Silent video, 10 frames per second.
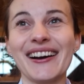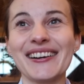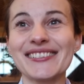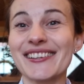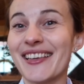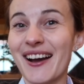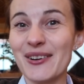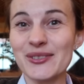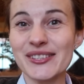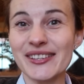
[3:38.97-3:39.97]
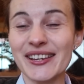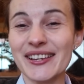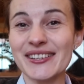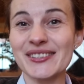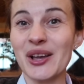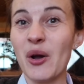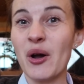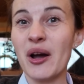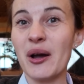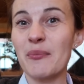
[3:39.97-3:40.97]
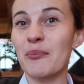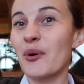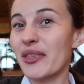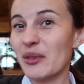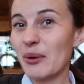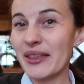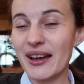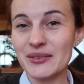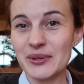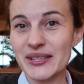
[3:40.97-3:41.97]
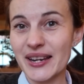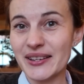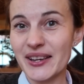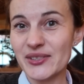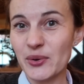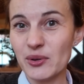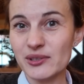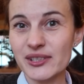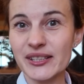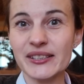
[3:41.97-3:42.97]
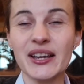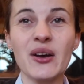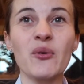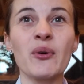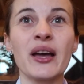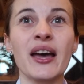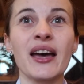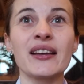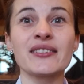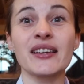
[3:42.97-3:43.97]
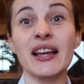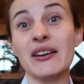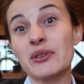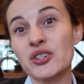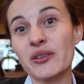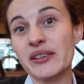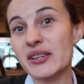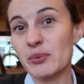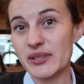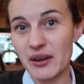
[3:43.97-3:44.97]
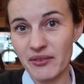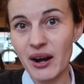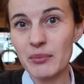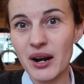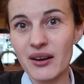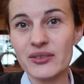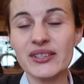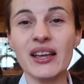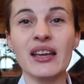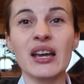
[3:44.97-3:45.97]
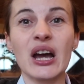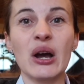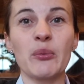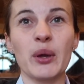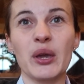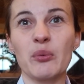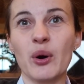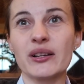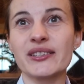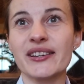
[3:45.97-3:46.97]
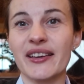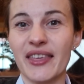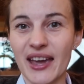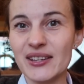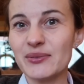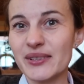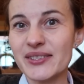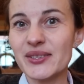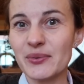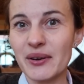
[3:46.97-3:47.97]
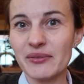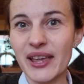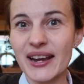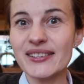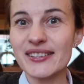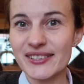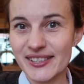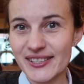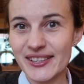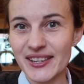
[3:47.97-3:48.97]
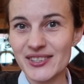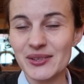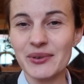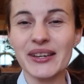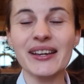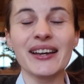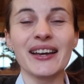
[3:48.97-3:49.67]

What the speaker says: Since the house is more than 110 years old now, and originally it was a farmhouse, we want the entrance to reflect this history